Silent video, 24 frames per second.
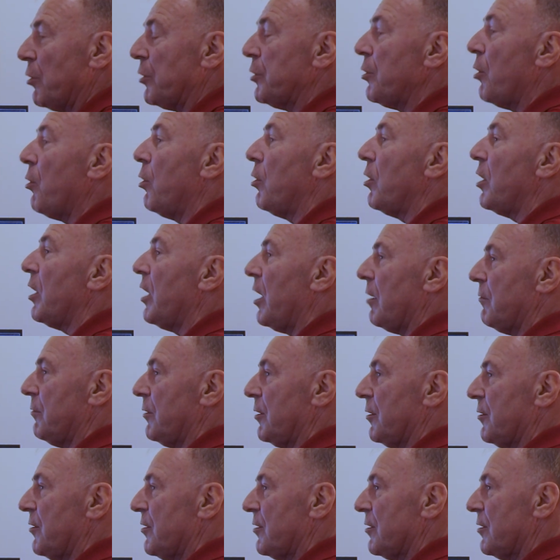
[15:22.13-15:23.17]
on all
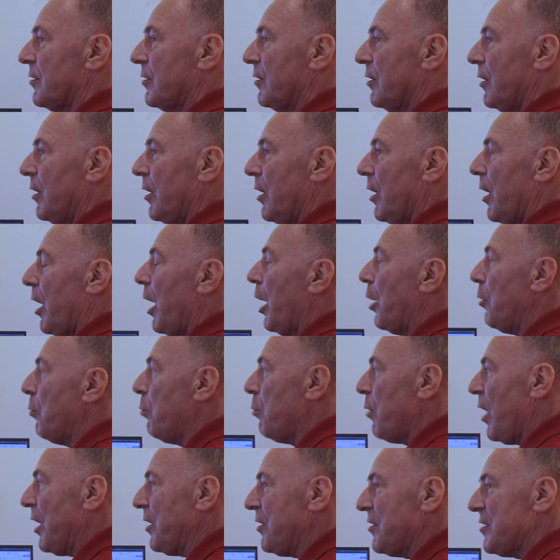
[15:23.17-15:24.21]
levels. And
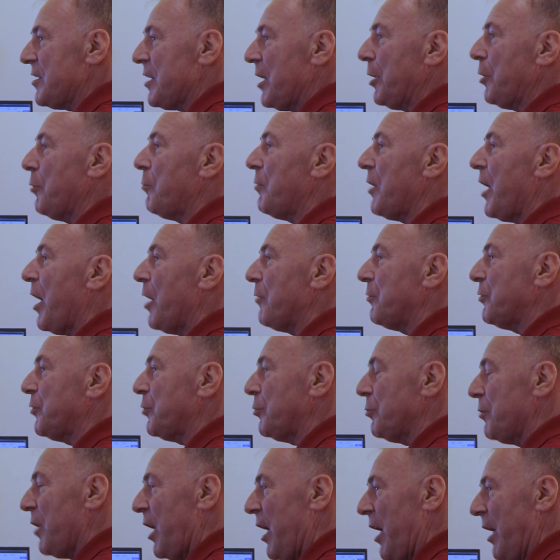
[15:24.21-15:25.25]
one thing we have
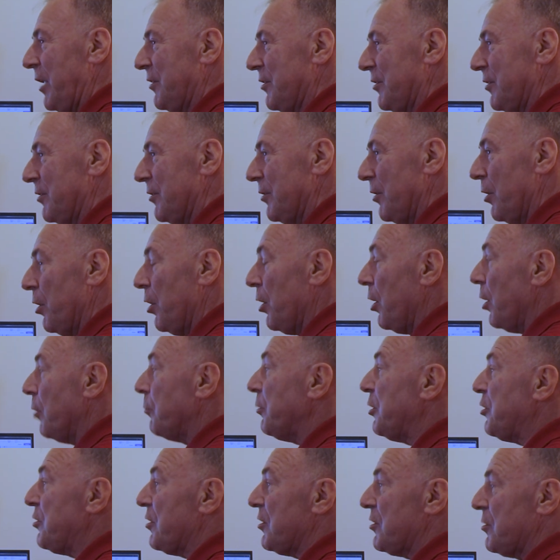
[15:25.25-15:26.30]
to add,
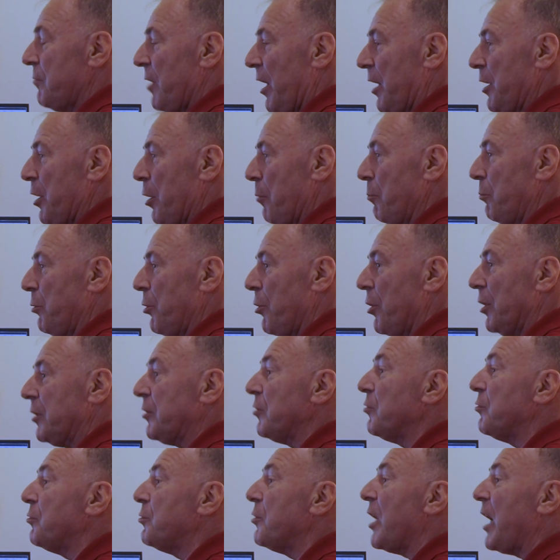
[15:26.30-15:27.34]
which is very
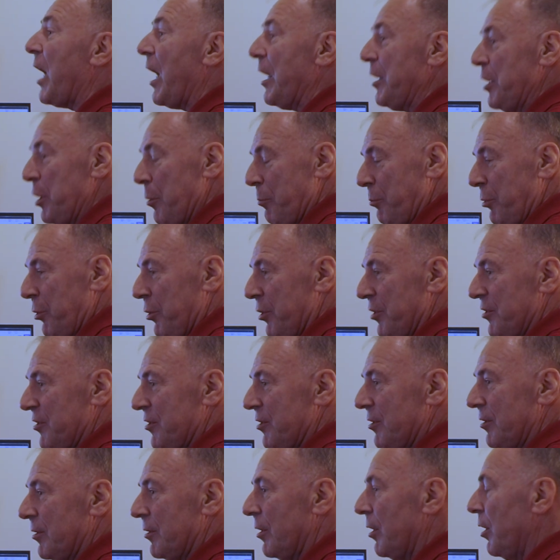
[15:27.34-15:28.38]
important for any
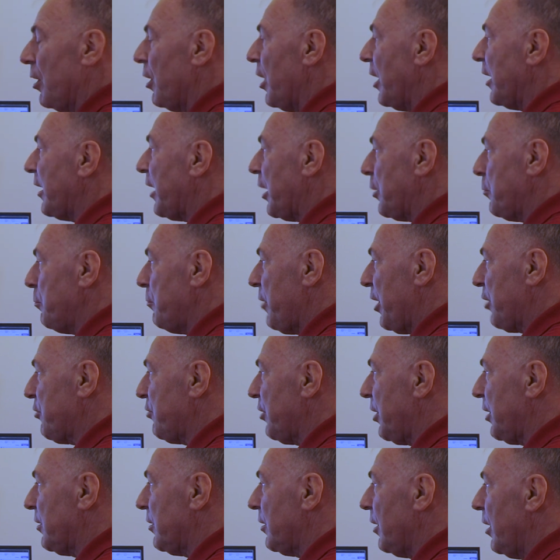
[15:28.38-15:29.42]
person get
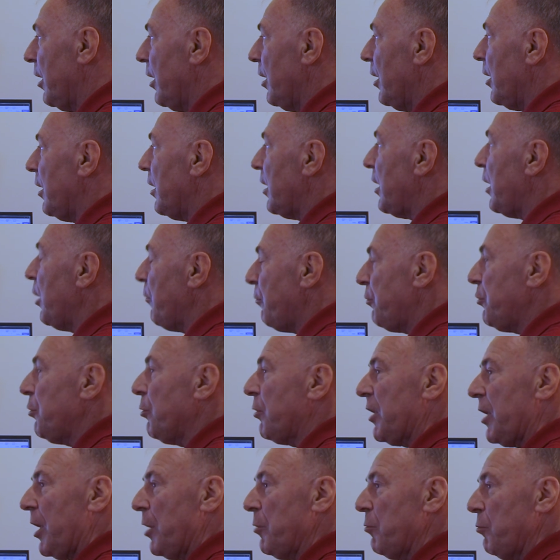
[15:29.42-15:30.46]
measured, If
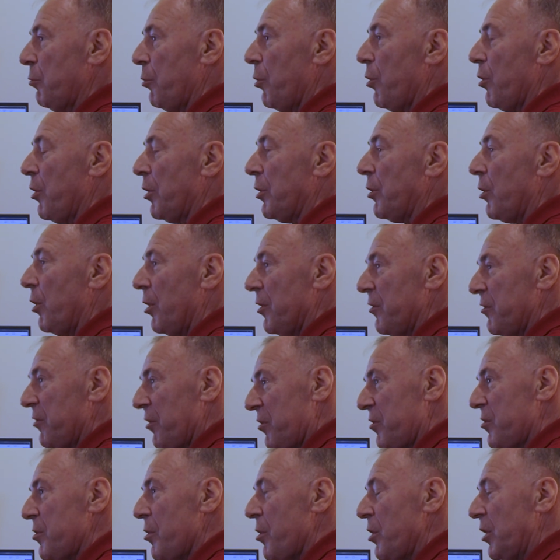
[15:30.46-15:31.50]
you can work on the
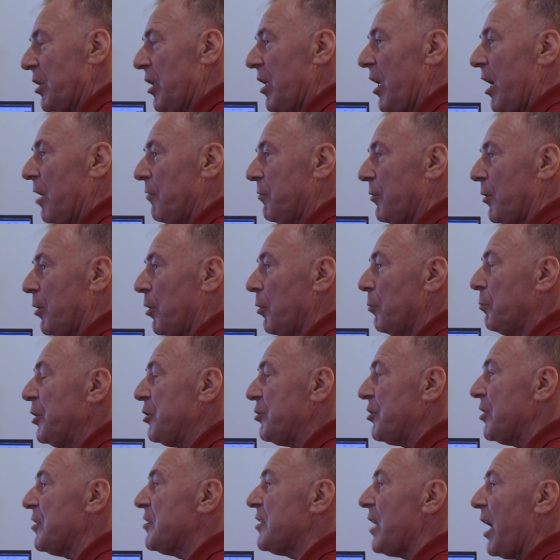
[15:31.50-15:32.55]
third level,
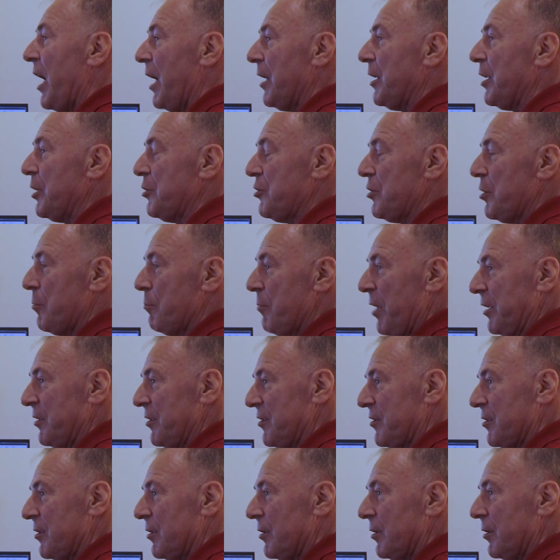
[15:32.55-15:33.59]
which is energy
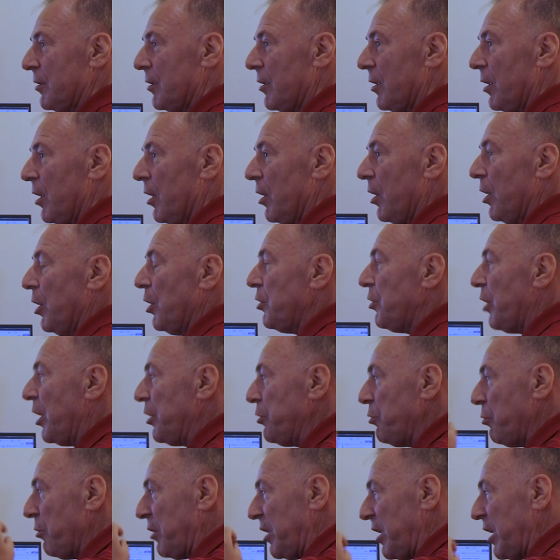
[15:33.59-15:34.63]
medicine,
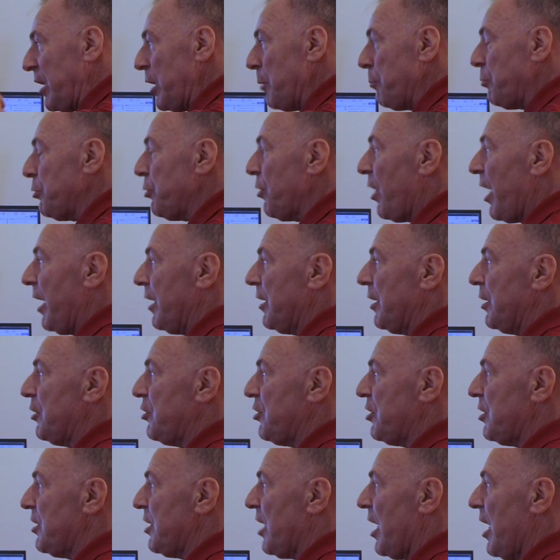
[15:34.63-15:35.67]
and you keep your
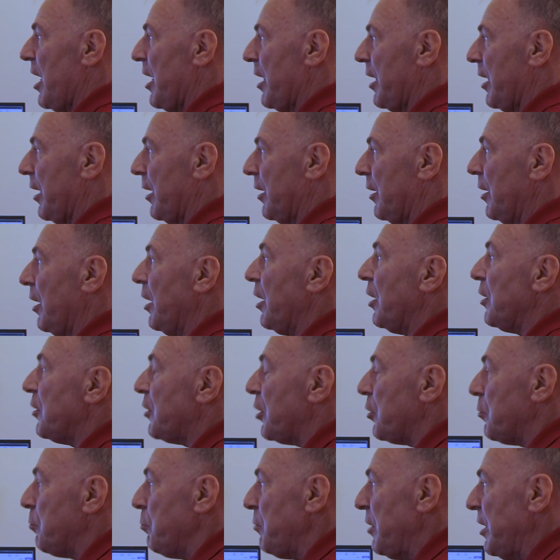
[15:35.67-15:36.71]
energy high,
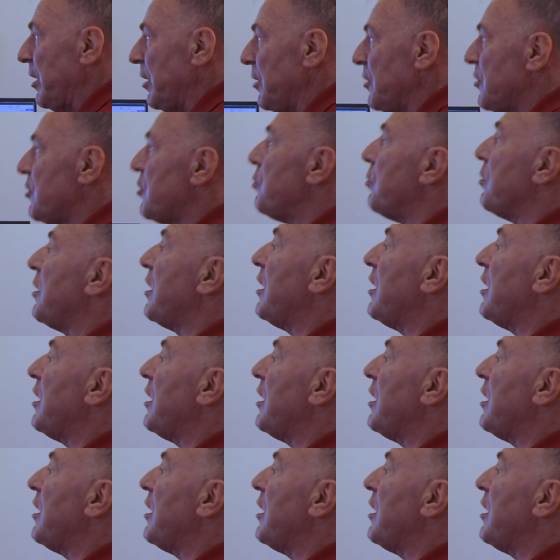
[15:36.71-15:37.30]
that means you